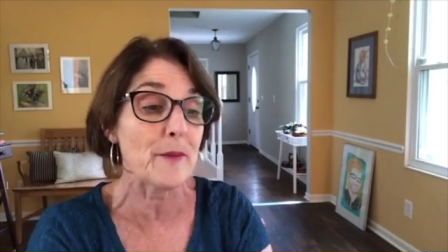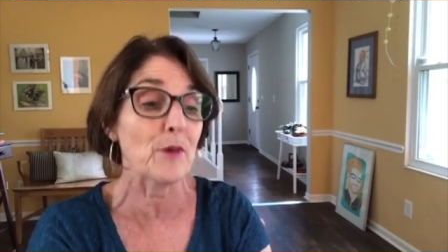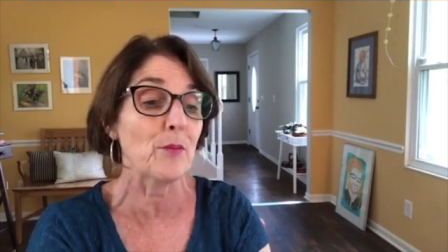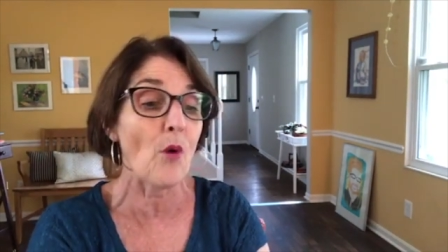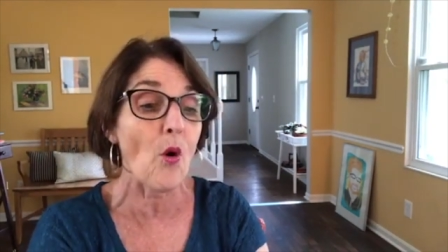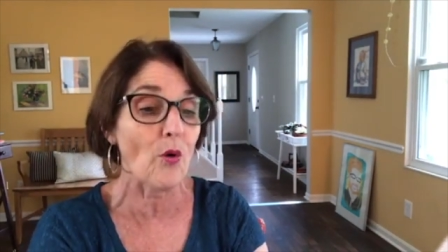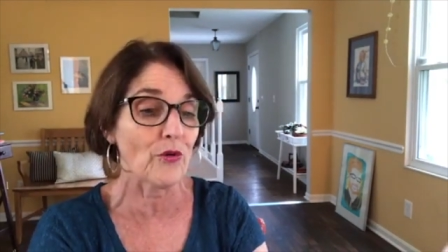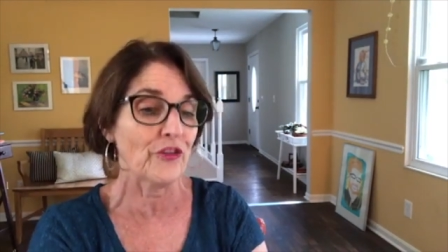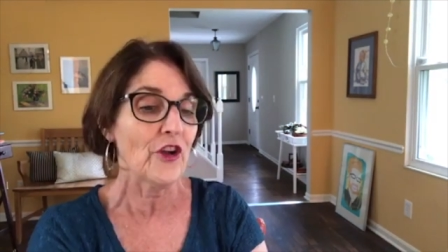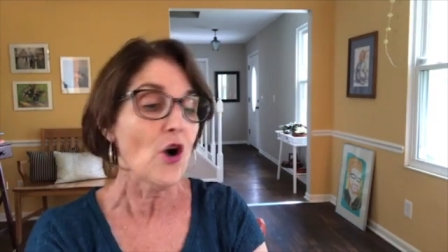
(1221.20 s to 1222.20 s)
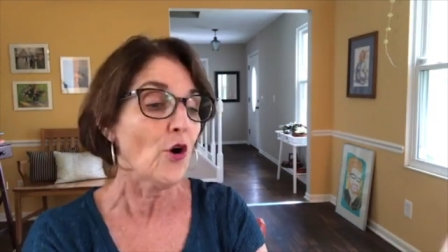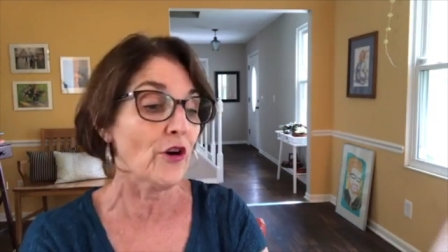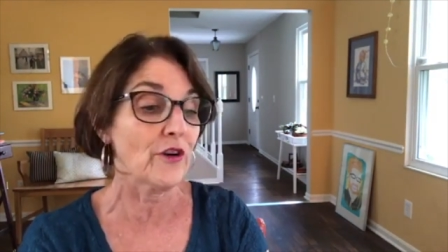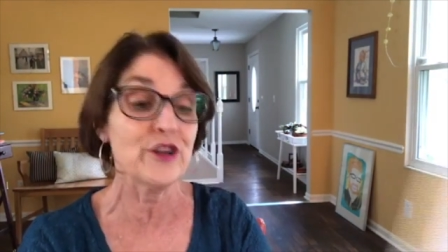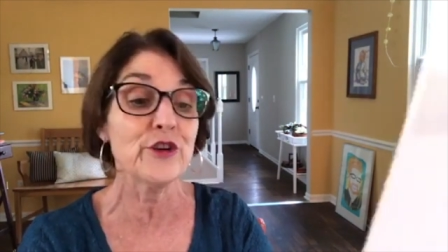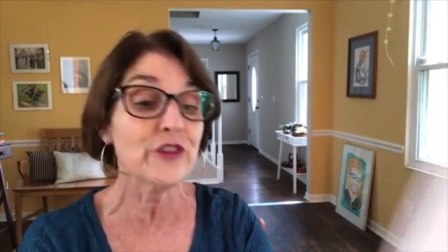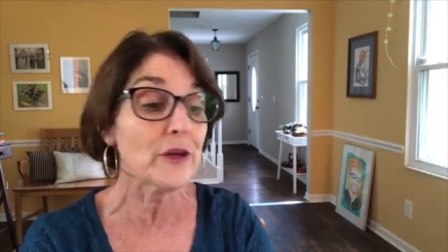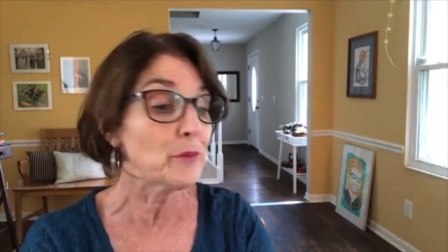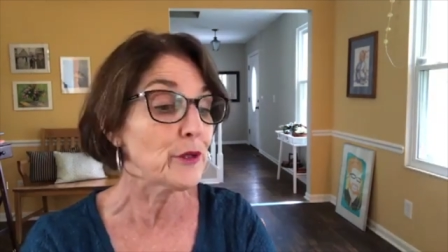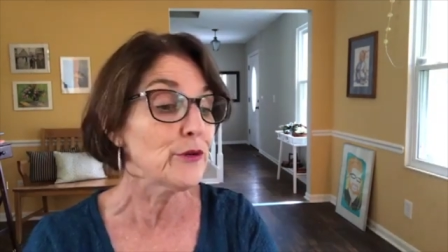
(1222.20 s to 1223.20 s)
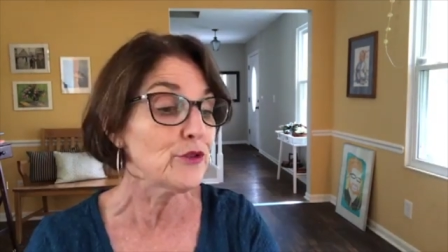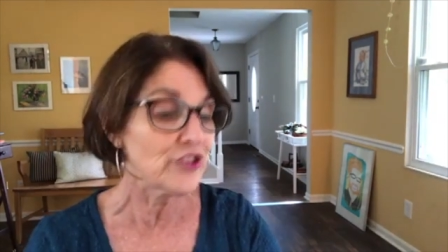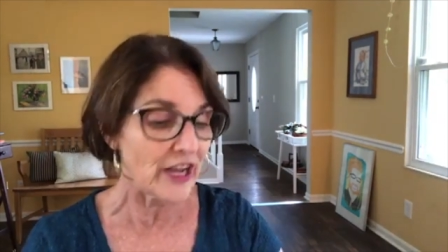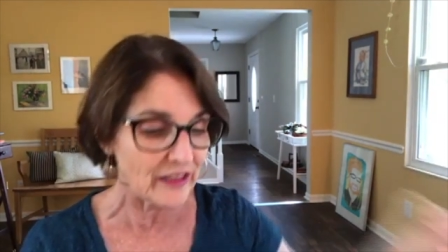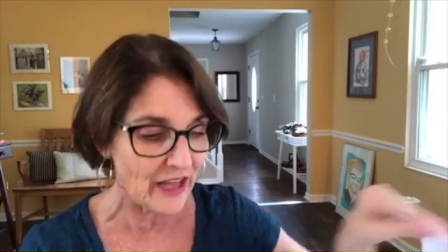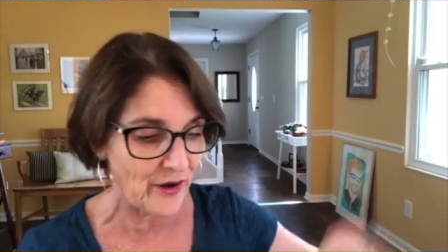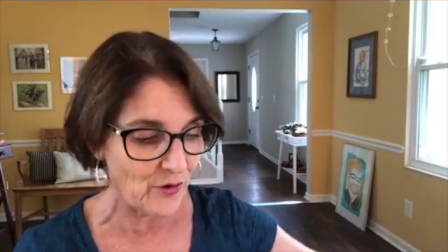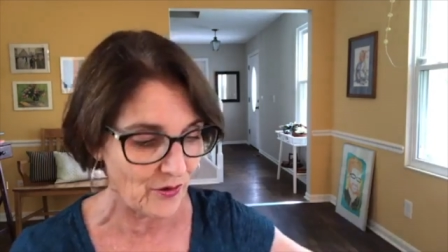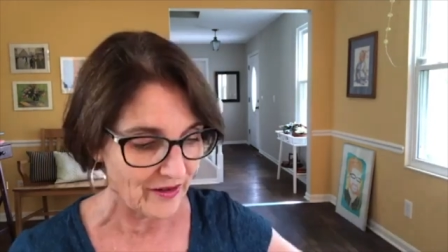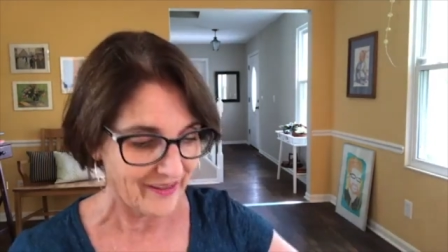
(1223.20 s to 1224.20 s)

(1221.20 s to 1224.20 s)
bowls, or using blue jello.